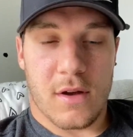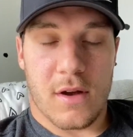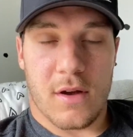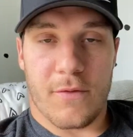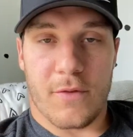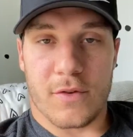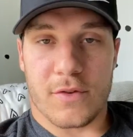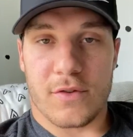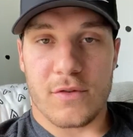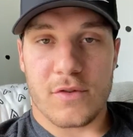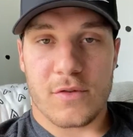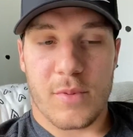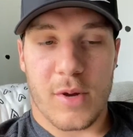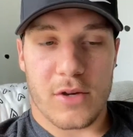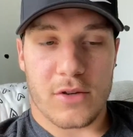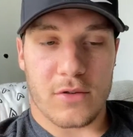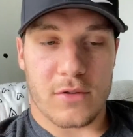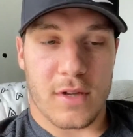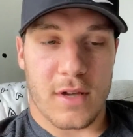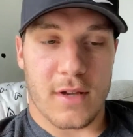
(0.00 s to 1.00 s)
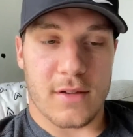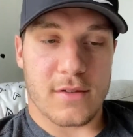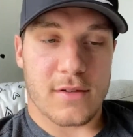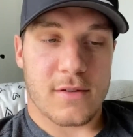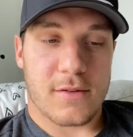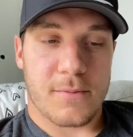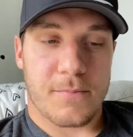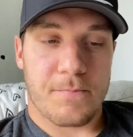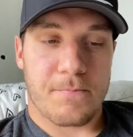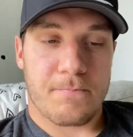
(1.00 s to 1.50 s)
for two special
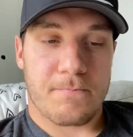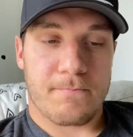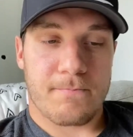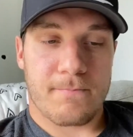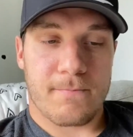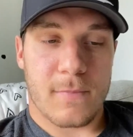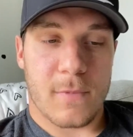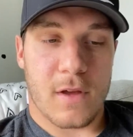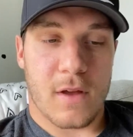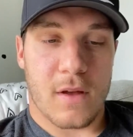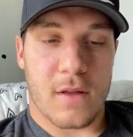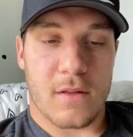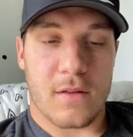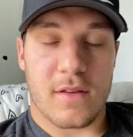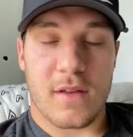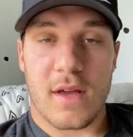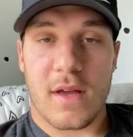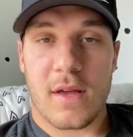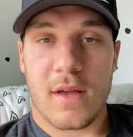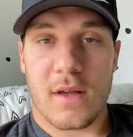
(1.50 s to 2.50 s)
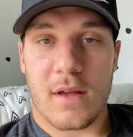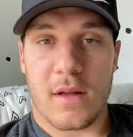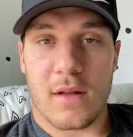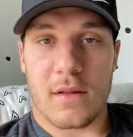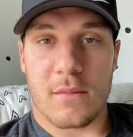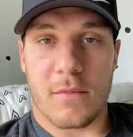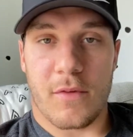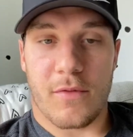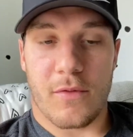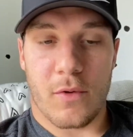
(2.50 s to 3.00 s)
days. The day
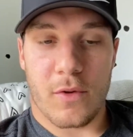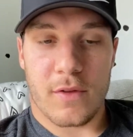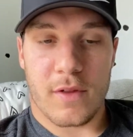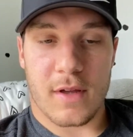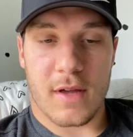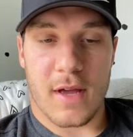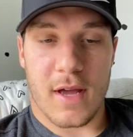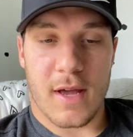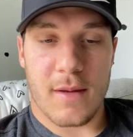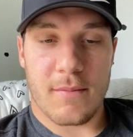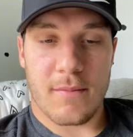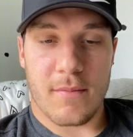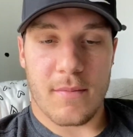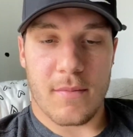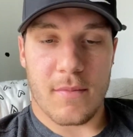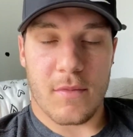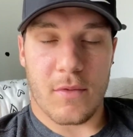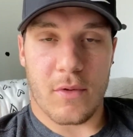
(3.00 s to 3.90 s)
before the game,